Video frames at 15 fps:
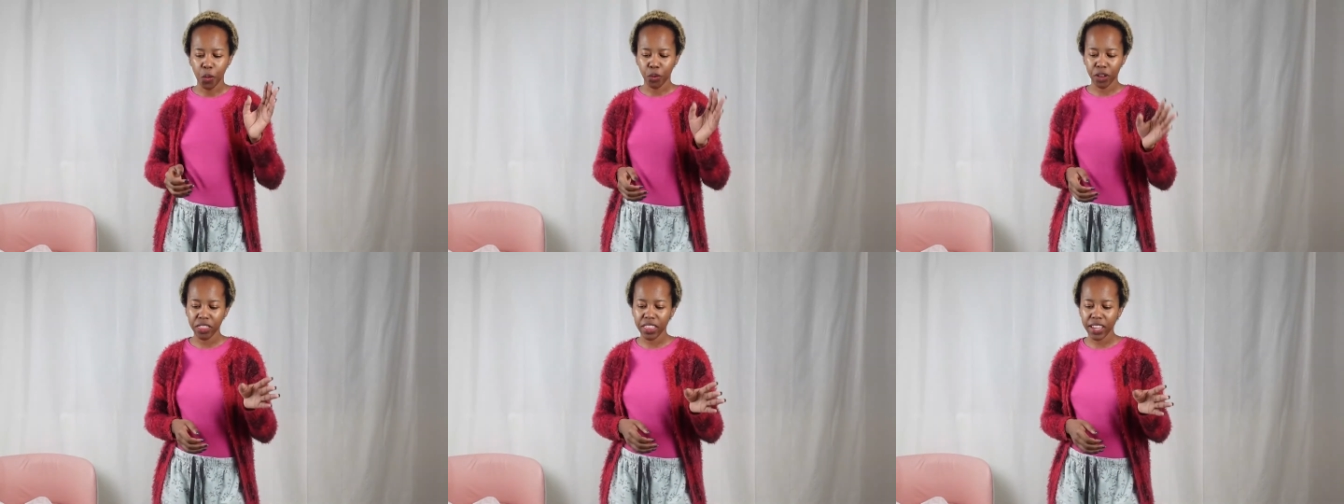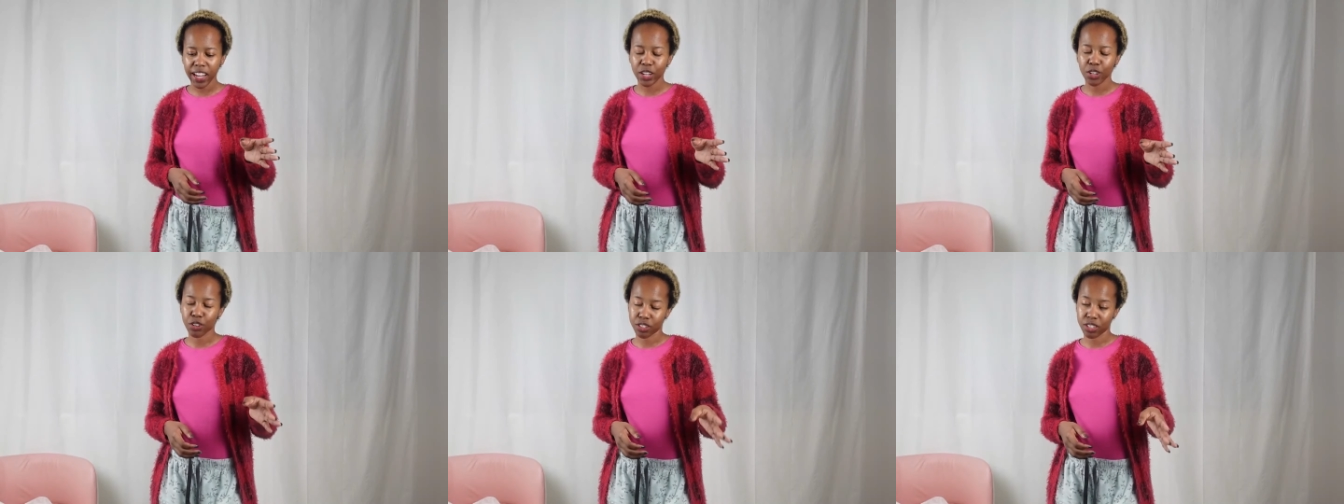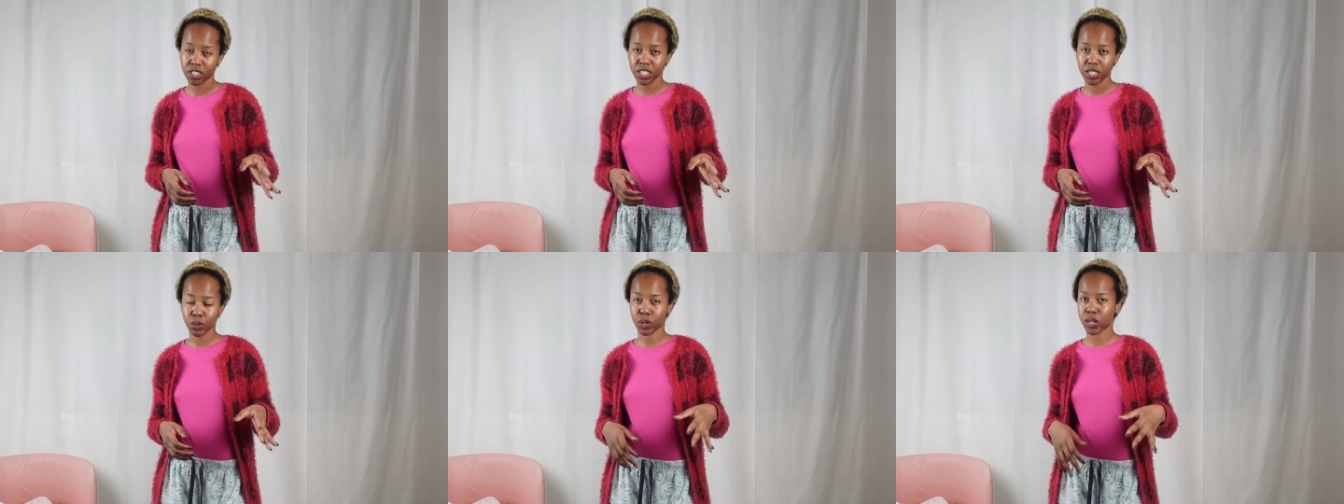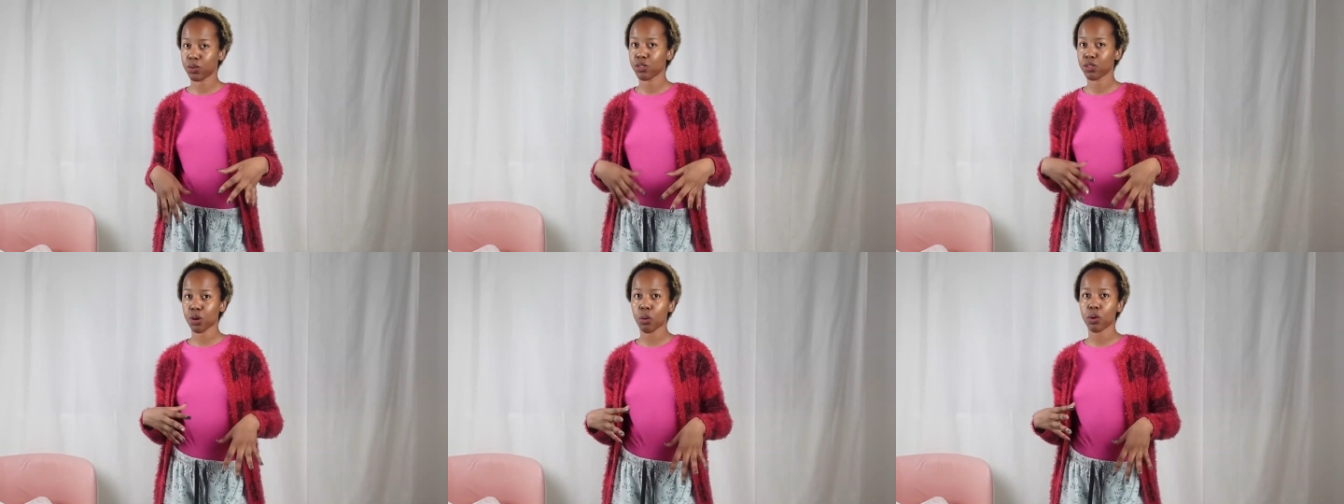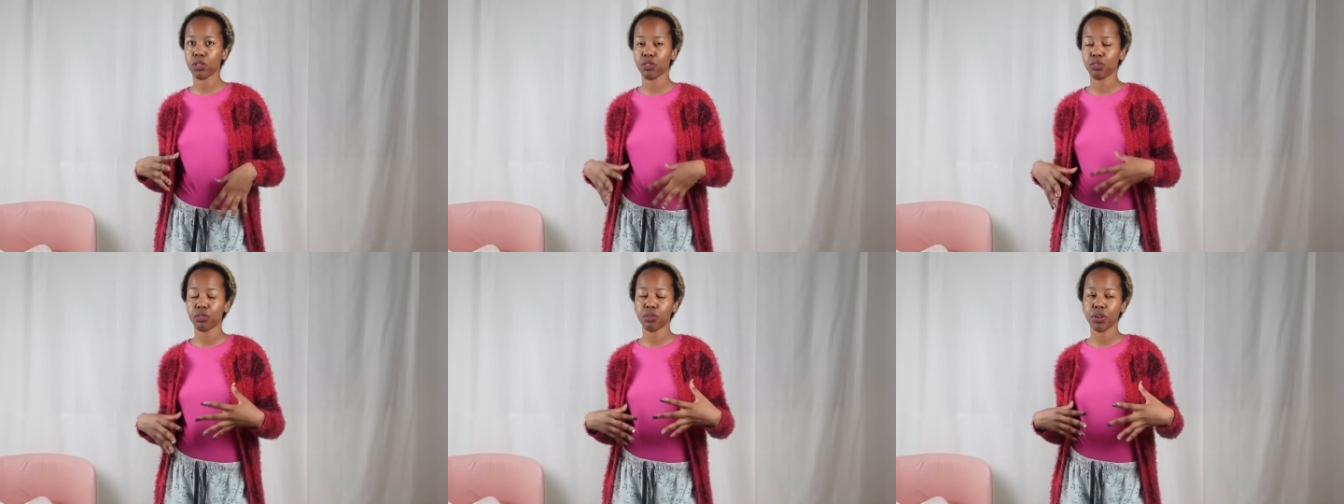one thing I noticed when I was going
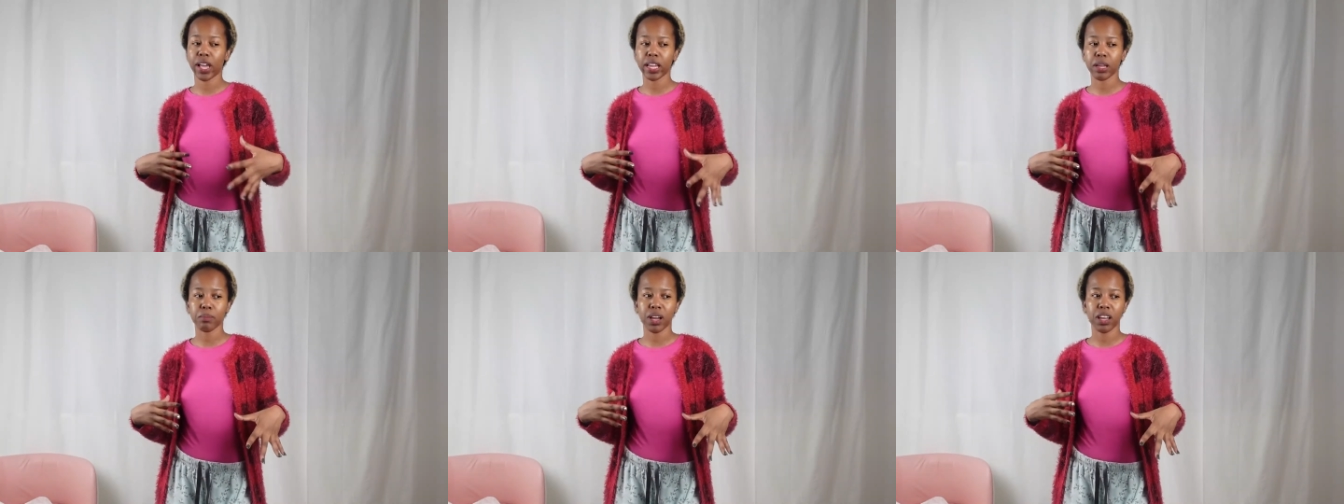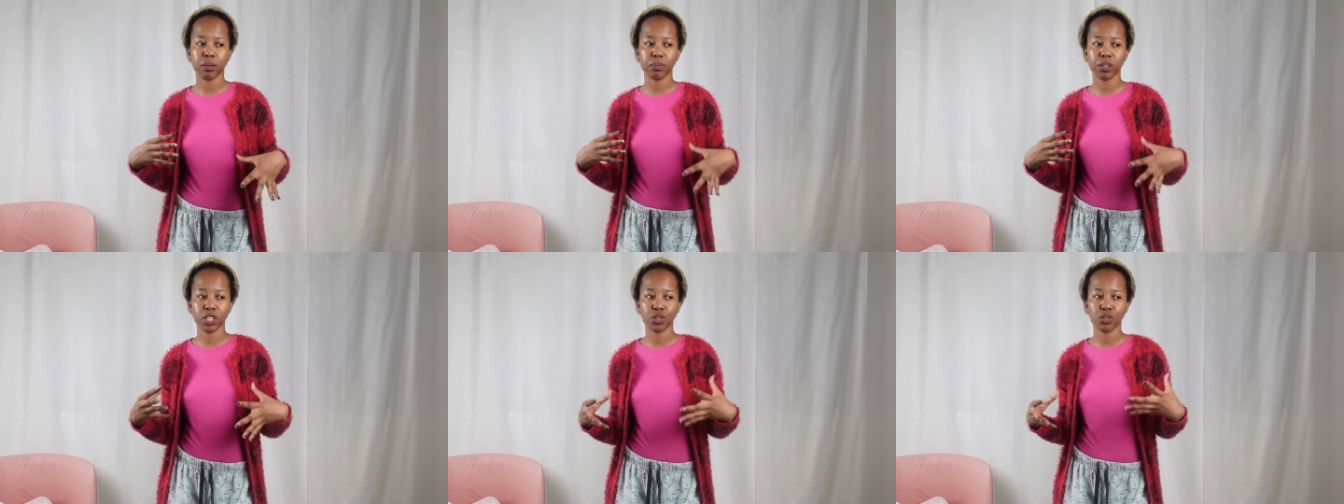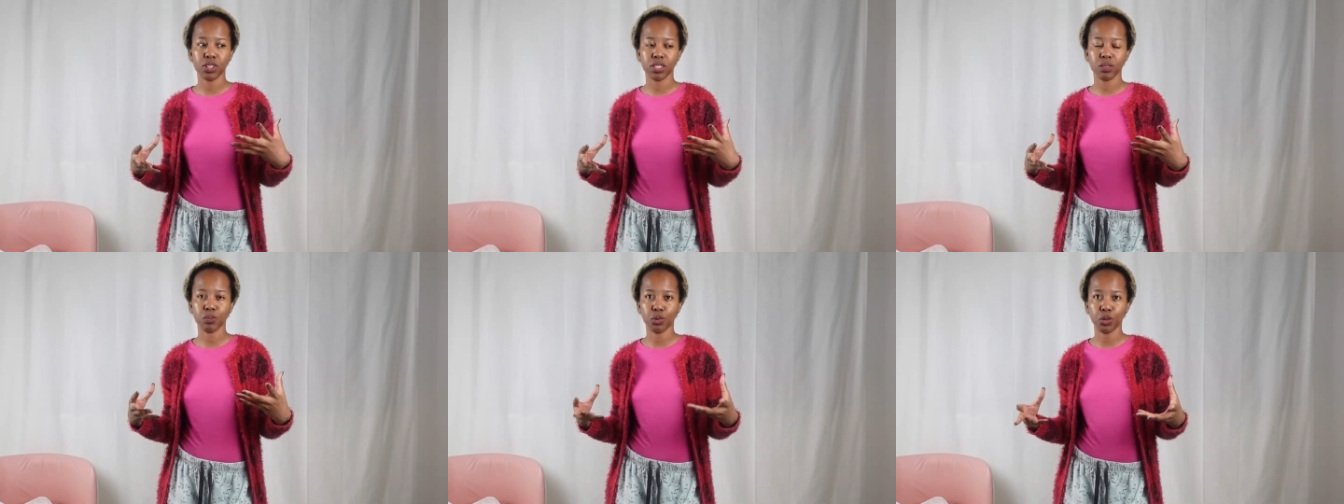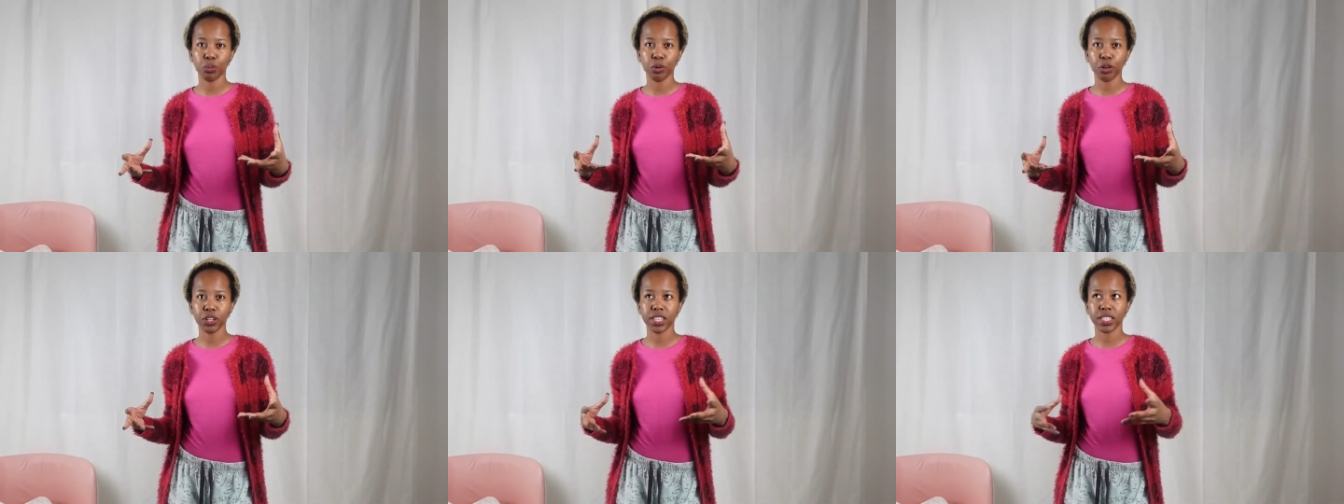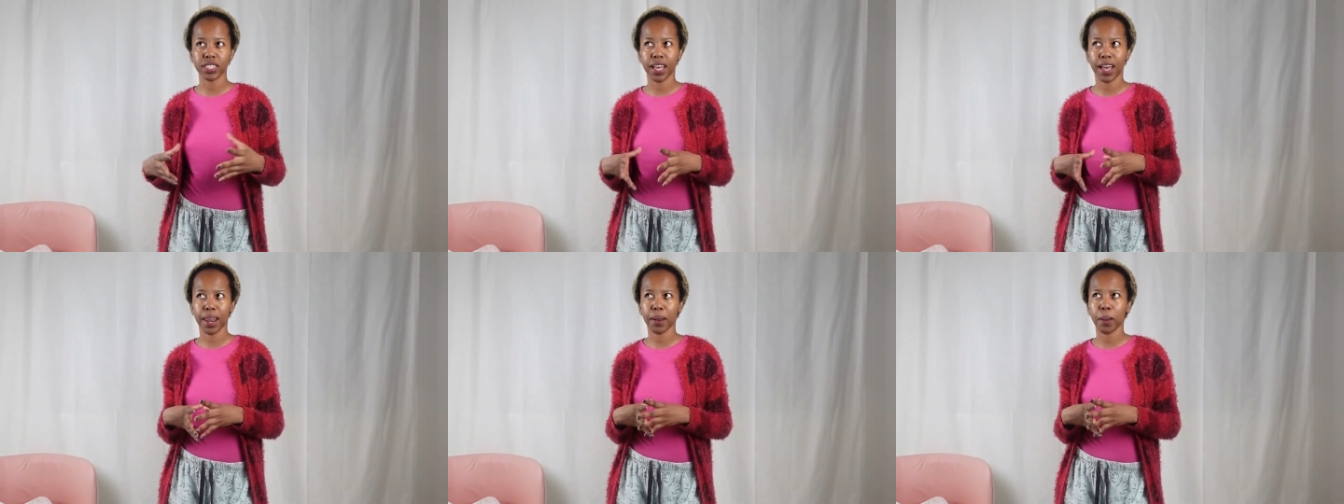through like my Pinterest mood board is
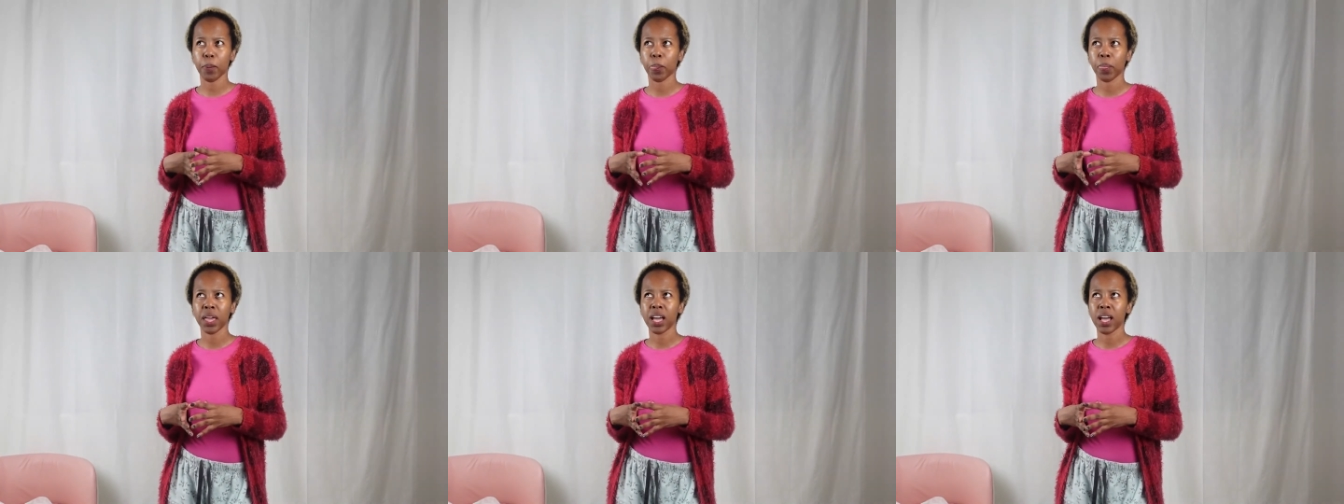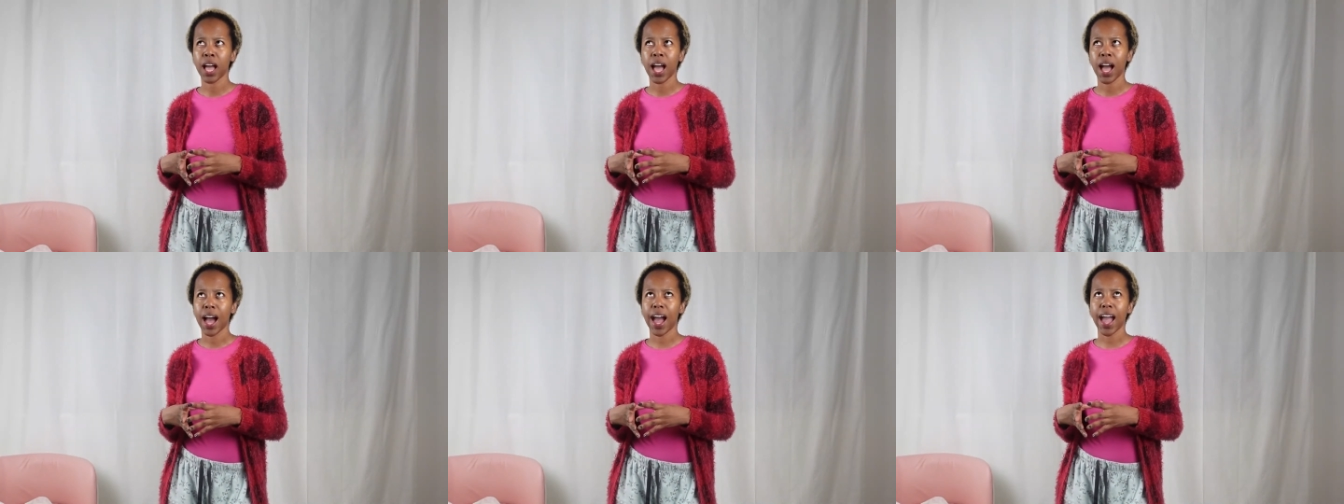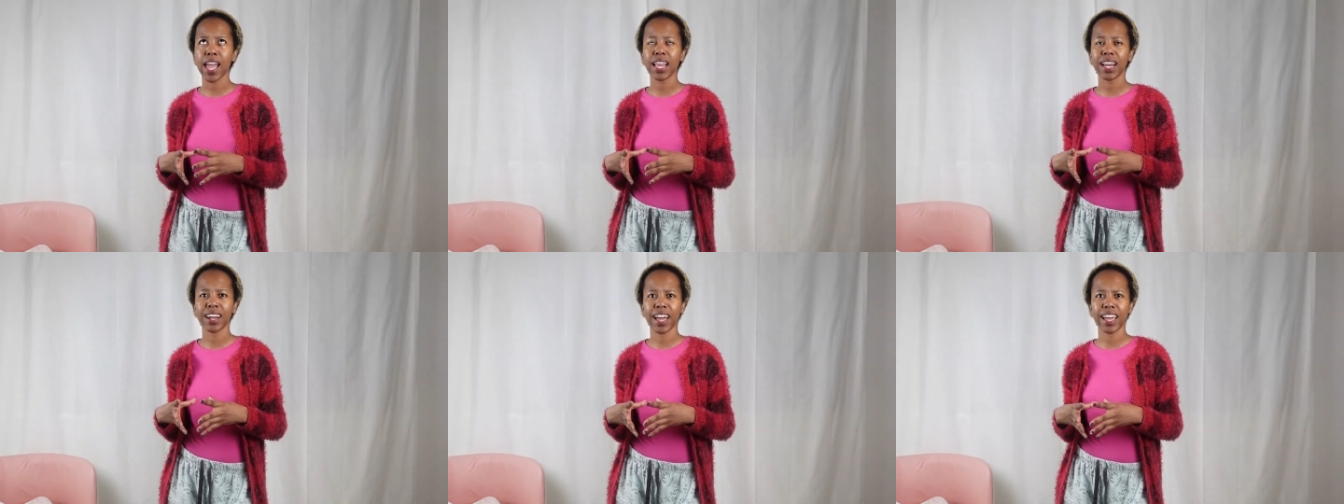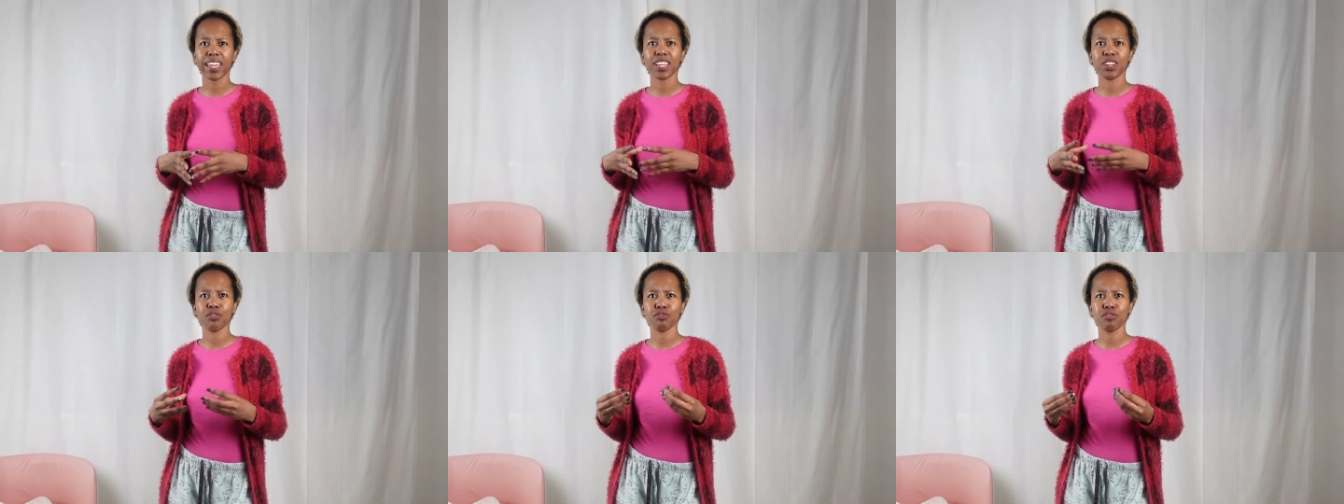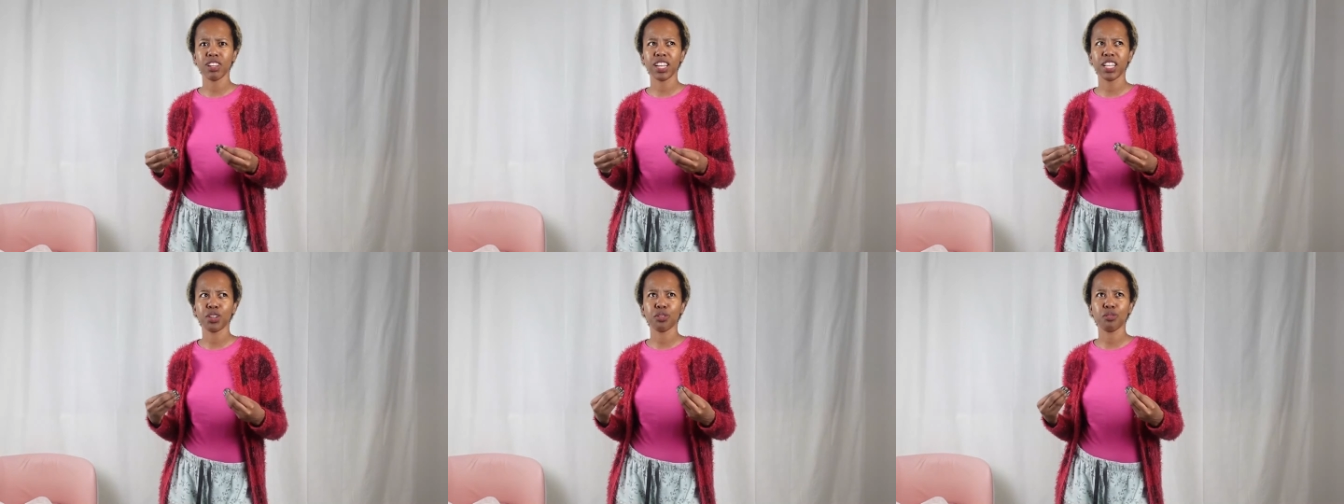that I like really